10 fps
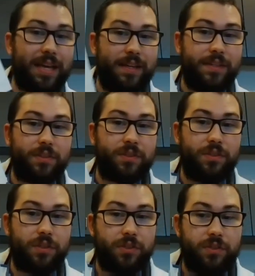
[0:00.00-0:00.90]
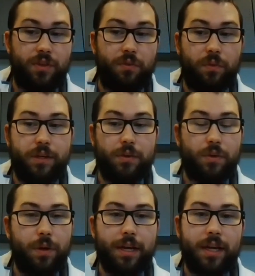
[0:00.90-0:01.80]
is just real
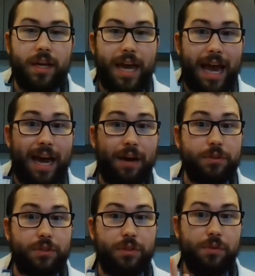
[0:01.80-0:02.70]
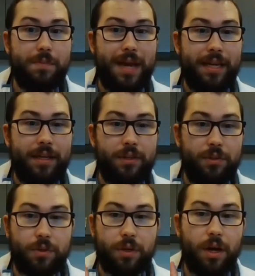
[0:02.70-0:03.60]
quick how to make
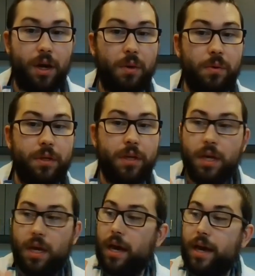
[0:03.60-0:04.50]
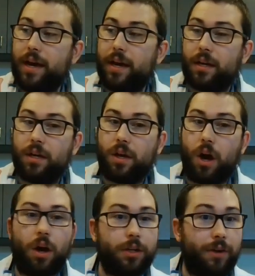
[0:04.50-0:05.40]
your own
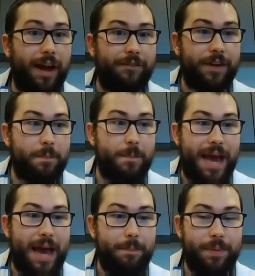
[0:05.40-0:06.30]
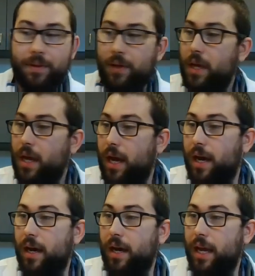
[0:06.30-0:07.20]
cartographic map
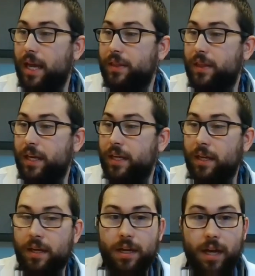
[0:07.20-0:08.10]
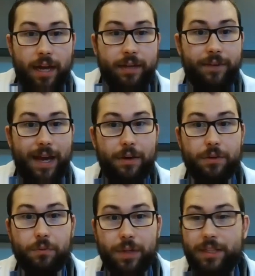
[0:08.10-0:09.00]
and then kind of how to
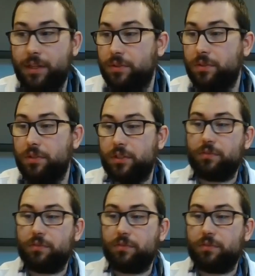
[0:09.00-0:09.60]
read those. So just